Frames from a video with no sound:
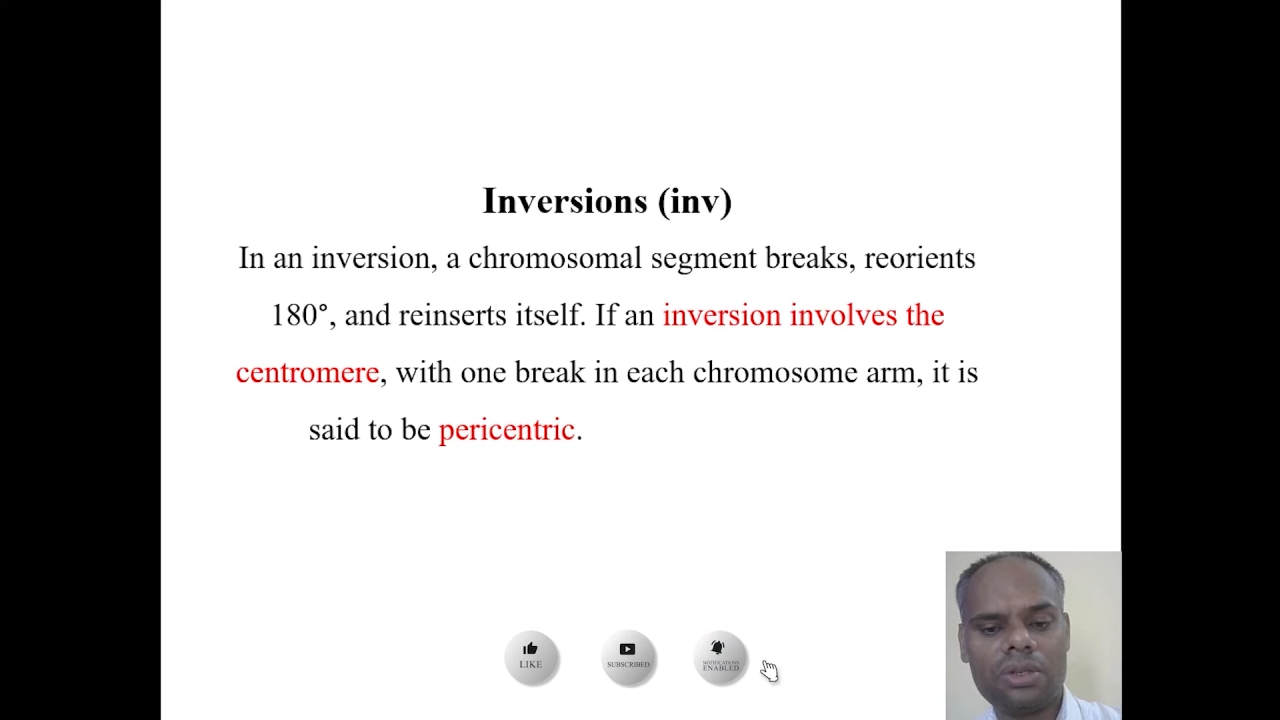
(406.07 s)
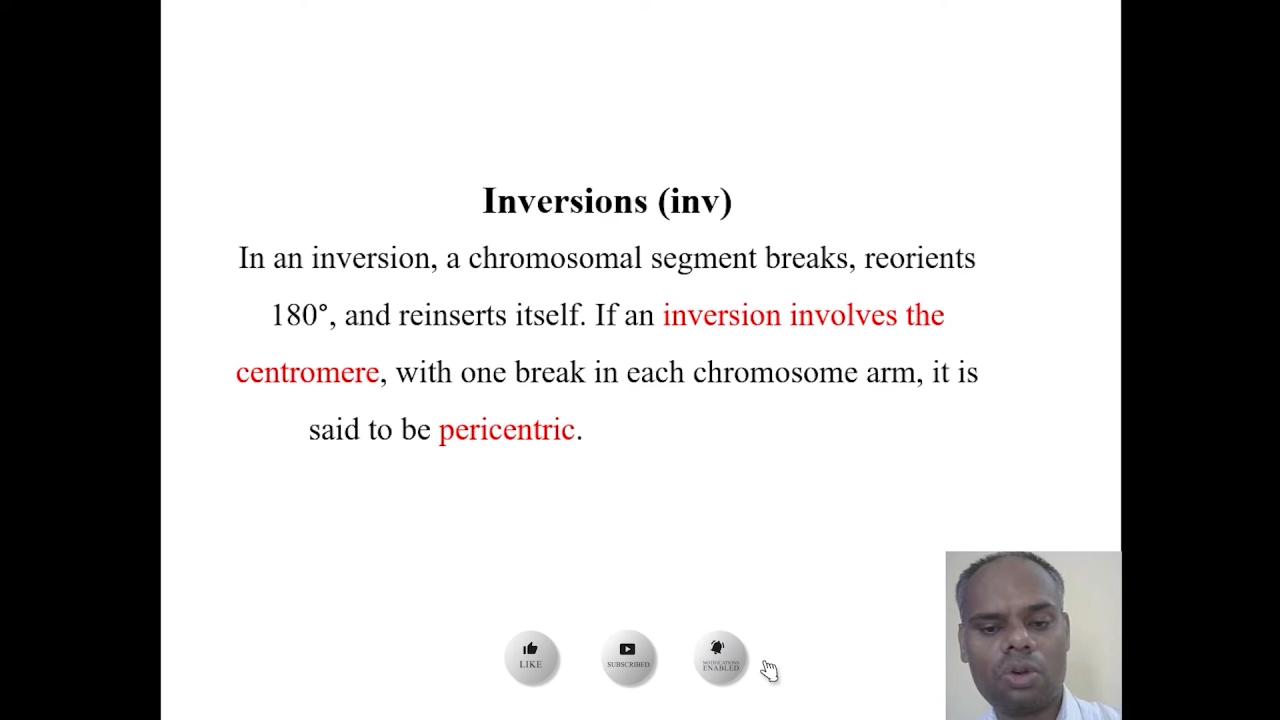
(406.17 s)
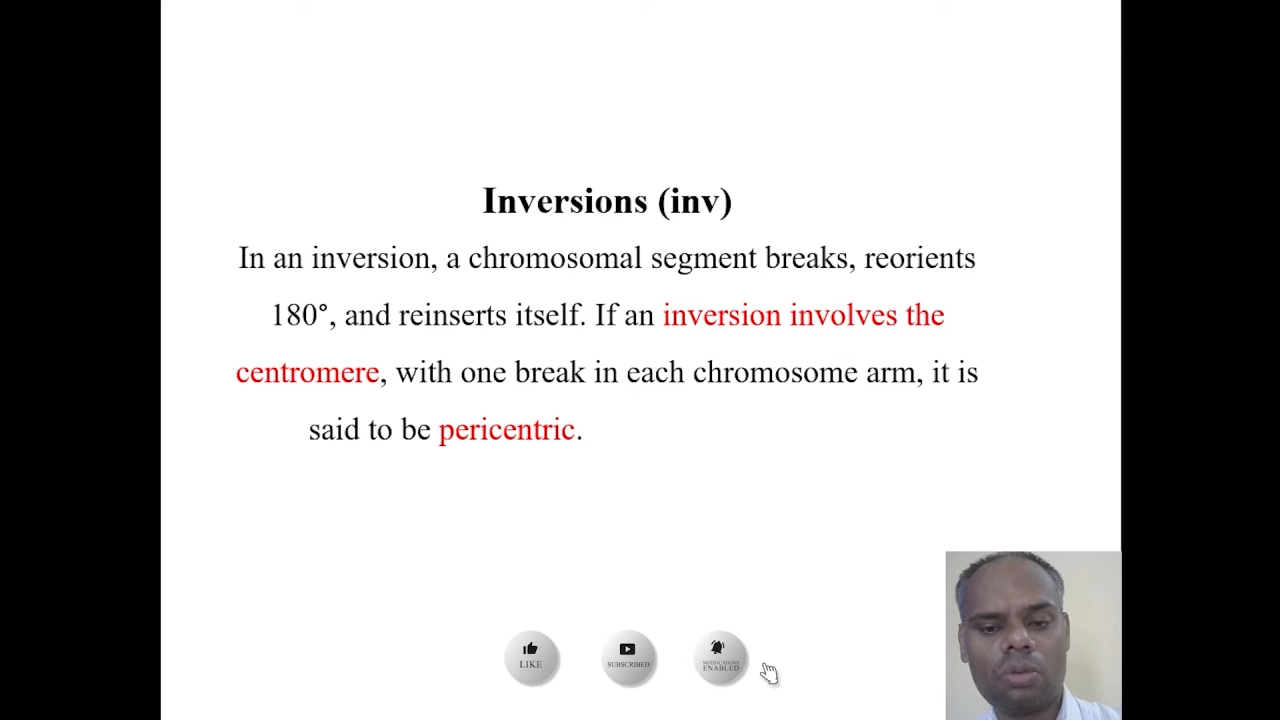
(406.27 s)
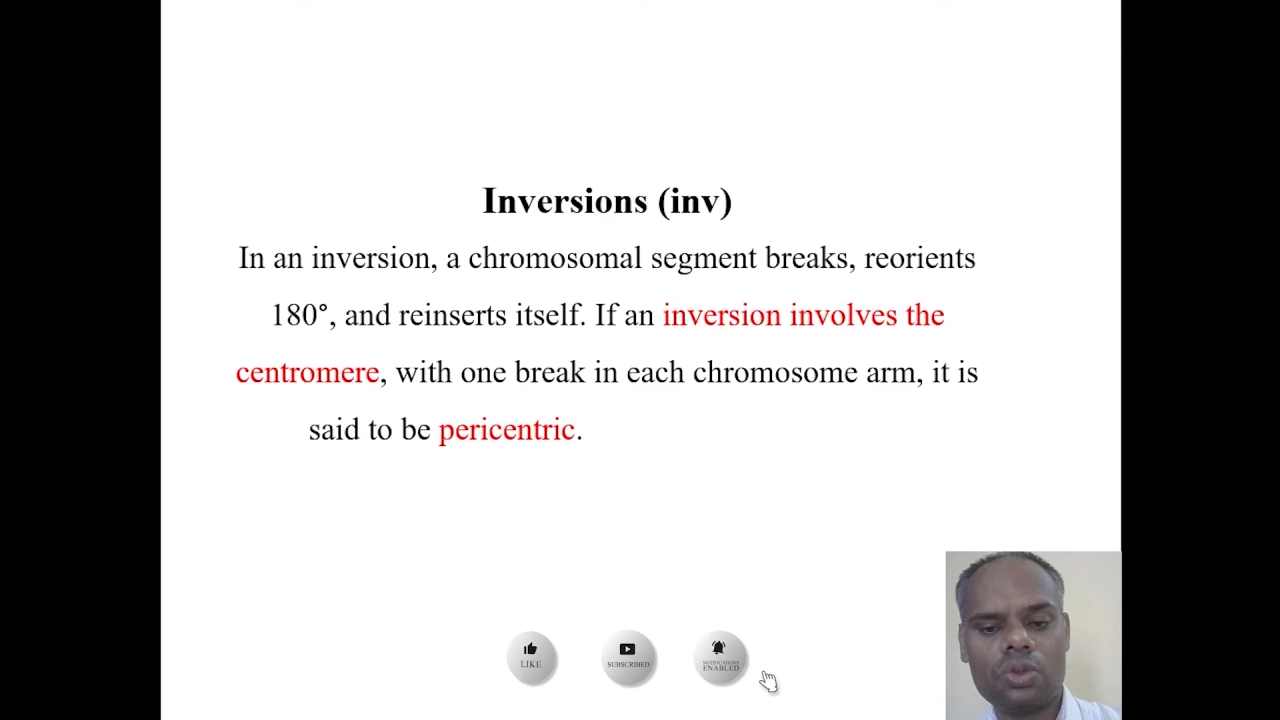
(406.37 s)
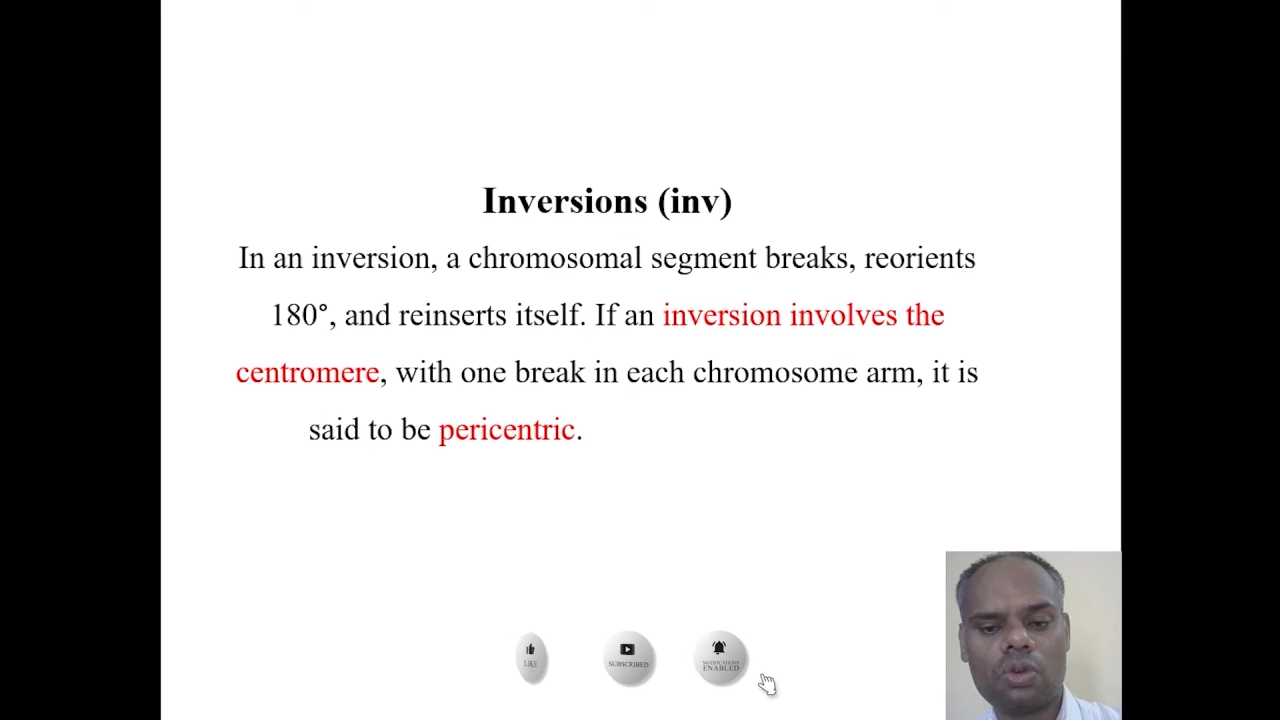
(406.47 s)

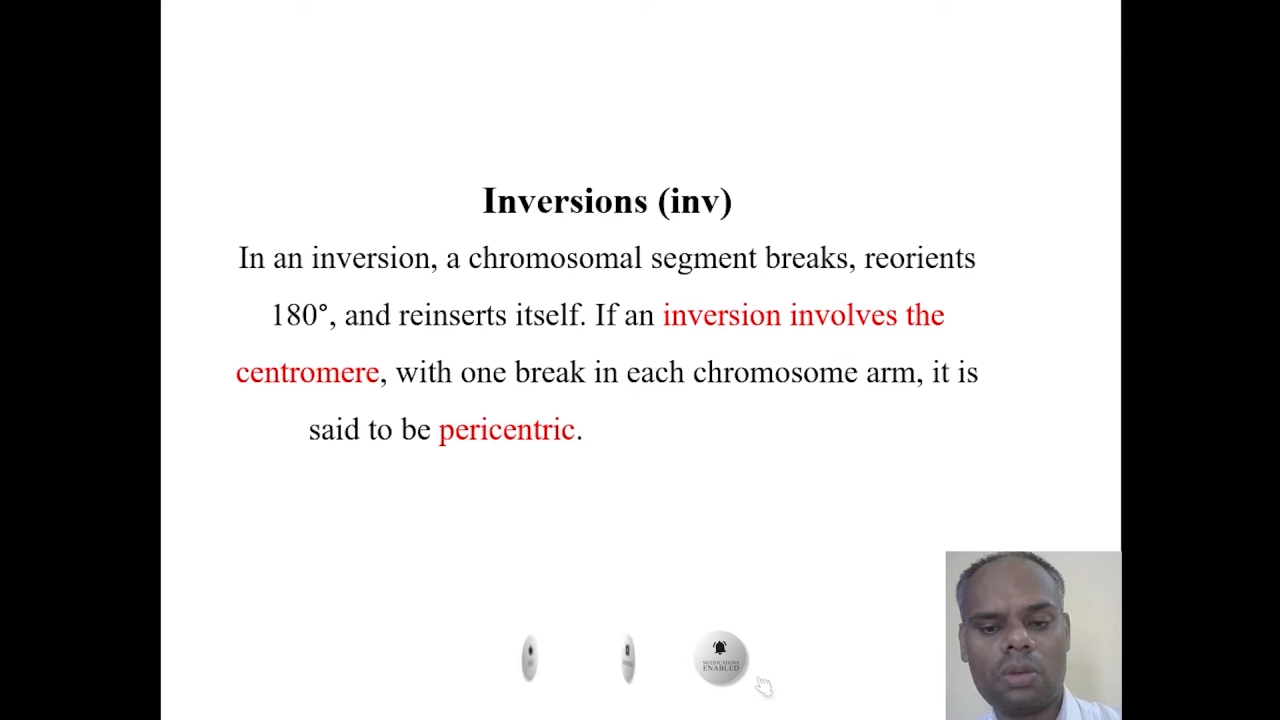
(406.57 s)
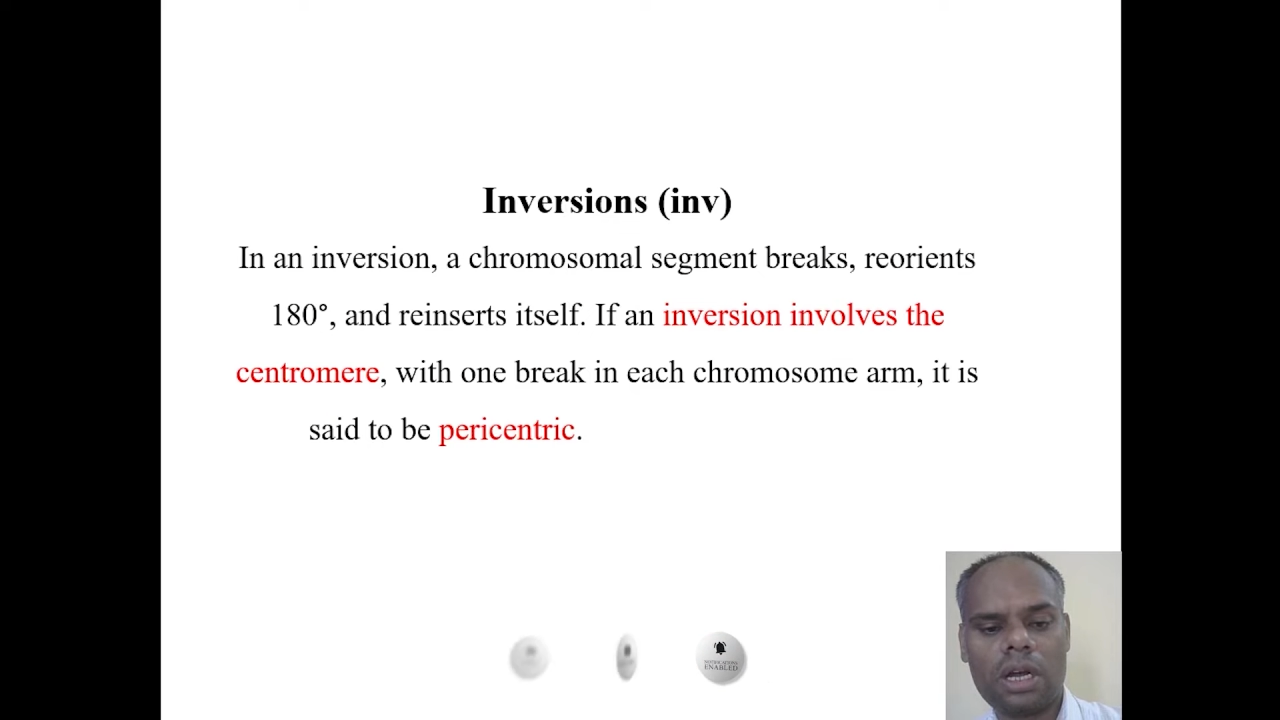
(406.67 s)
chromosome